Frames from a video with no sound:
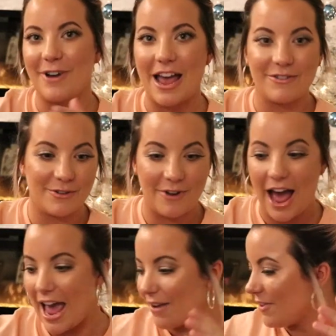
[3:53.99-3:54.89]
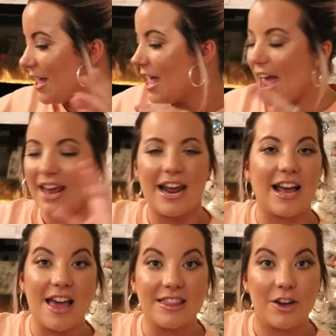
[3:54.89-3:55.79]
5, and 5, and I
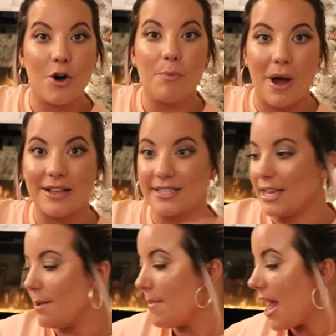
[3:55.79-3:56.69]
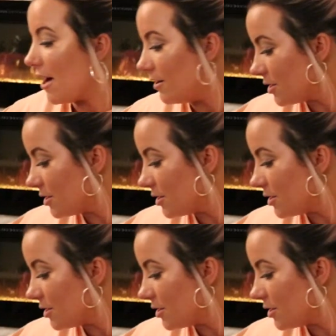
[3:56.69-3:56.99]
got the coupons in the mail.